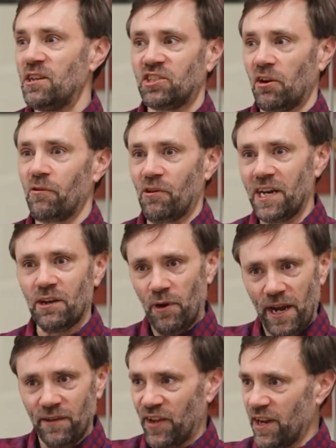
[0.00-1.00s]
each other
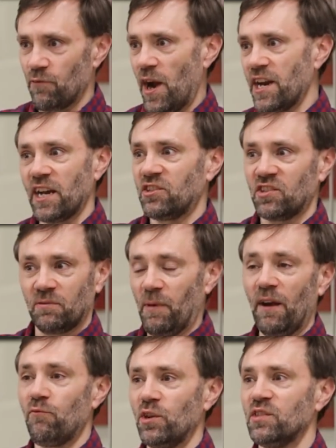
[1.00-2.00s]
anyway, like why not just
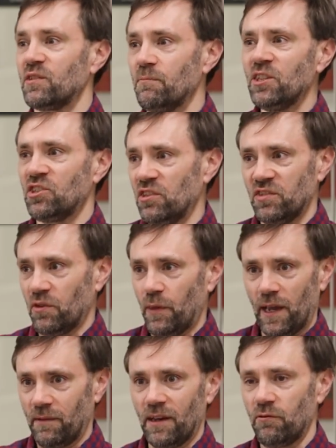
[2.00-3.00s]
have one submission so
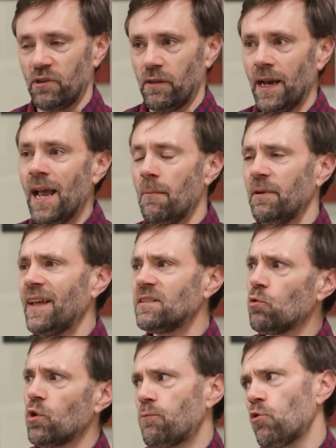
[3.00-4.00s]
that we do that? But that's
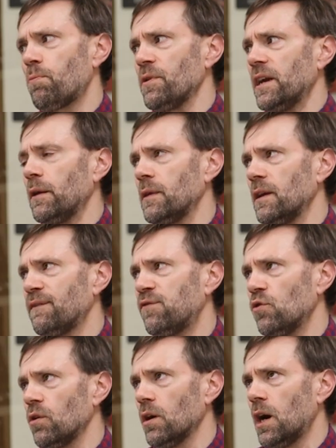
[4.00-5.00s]
more appropriate, I think,
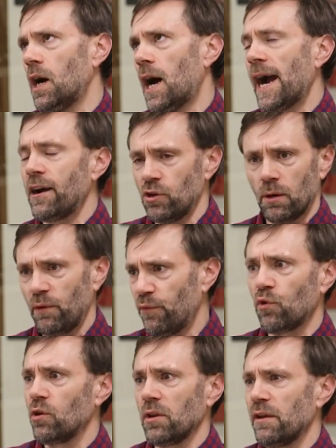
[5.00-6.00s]
for a higher numbered
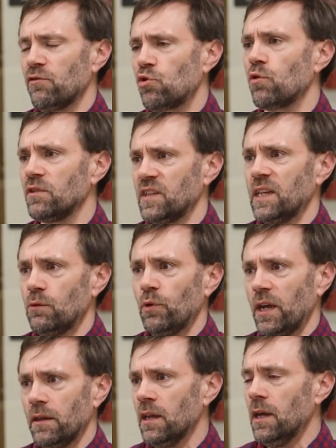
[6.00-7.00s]
400 level course
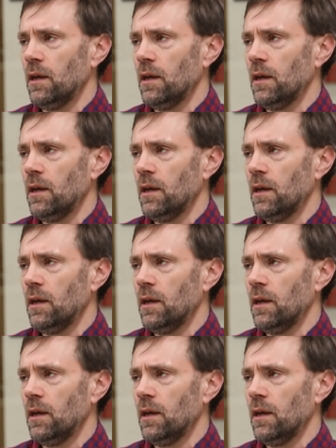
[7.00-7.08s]
anyway.